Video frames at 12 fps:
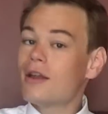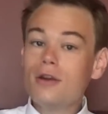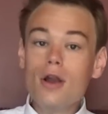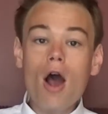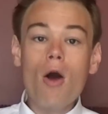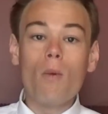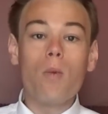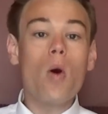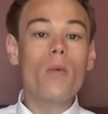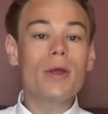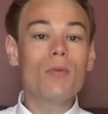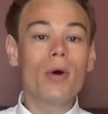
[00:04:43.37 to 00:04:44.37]
No.
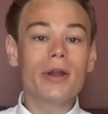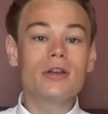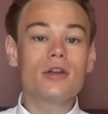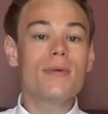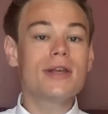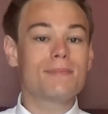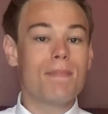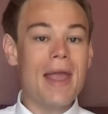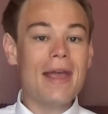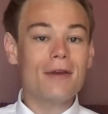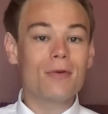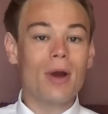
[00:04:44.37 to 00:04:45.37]
What we want to do is
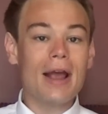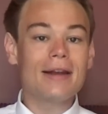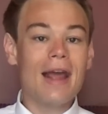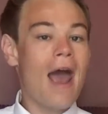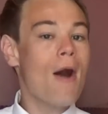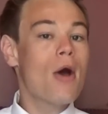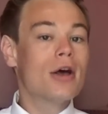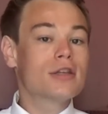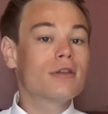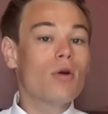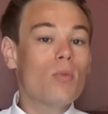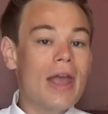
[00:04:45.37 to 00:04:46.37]
ban it right now
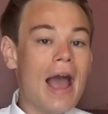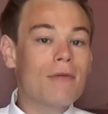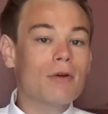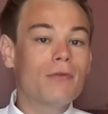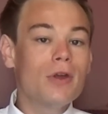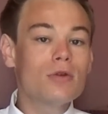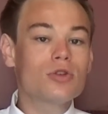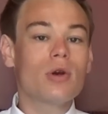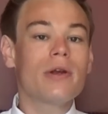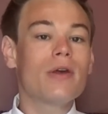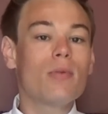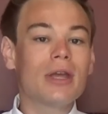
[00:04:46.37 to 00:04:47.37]
so that we have a
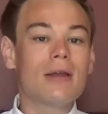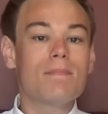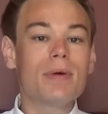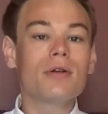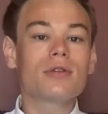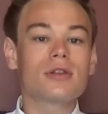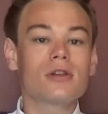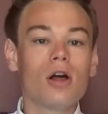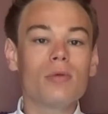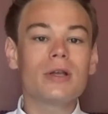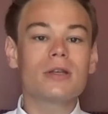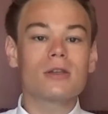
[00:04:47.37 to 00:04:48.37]
future that we can build
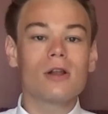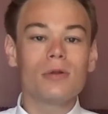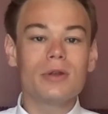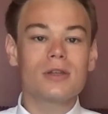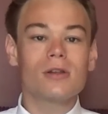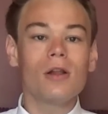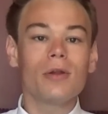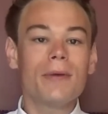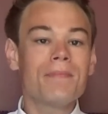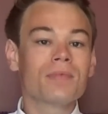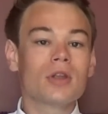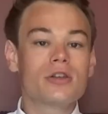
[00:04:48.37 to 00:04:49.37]
slowly, slowly,
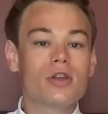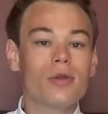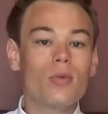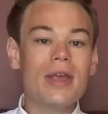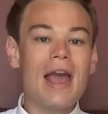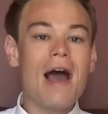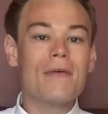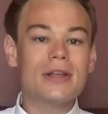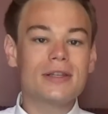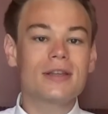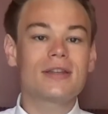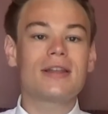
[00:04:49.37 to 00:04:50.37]
slowly so that we have a
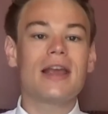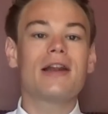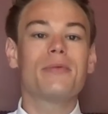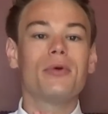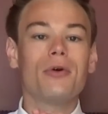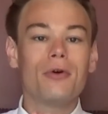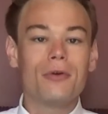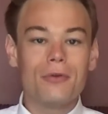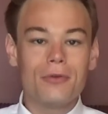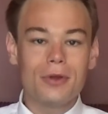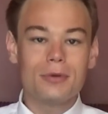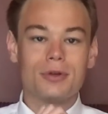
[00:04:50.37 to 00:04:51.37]
sustainable
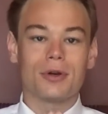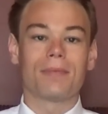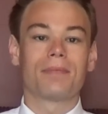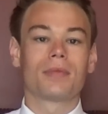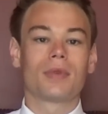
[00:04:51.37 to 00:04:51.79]
future.